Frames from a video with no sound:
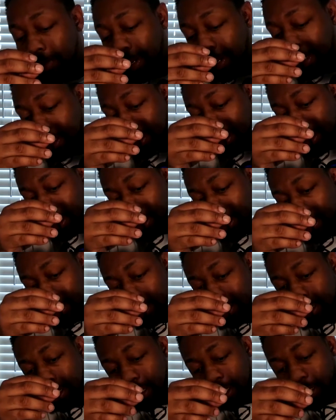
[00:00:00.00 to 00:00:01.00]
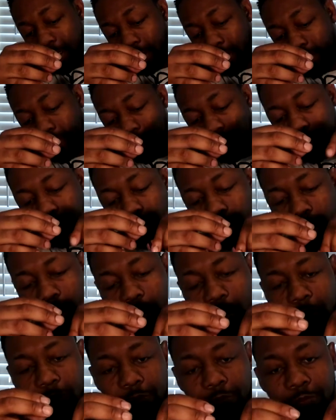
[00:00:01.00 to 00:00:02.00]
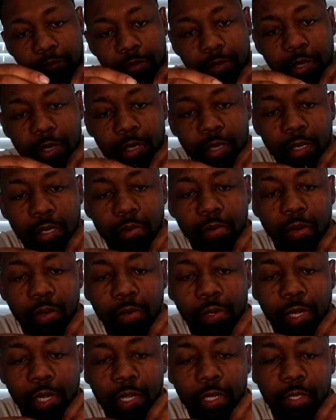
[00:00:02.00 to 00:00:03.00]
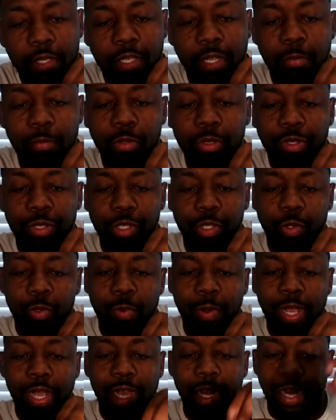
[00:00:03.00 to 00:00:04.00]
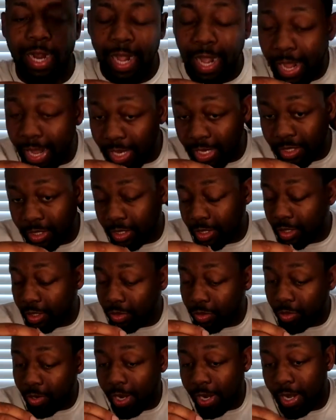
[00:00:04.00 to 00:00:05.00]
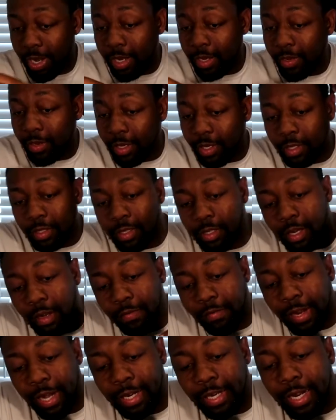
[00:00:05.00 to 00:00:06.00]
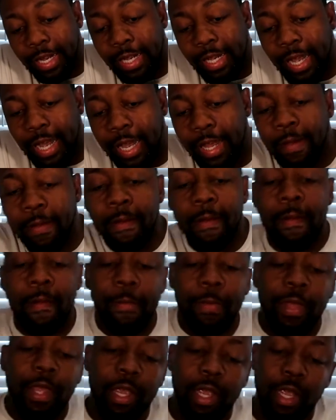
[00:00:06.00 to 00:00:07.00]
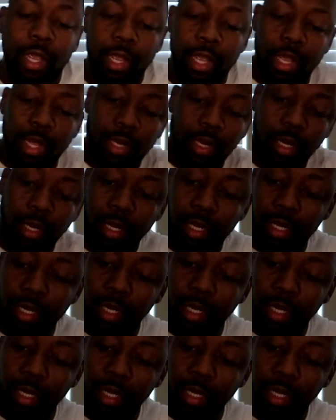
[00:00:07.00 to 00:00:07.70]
PlayStation, the little, you know, the little symbols, the square, the X, the triangle, and stuff like they got in the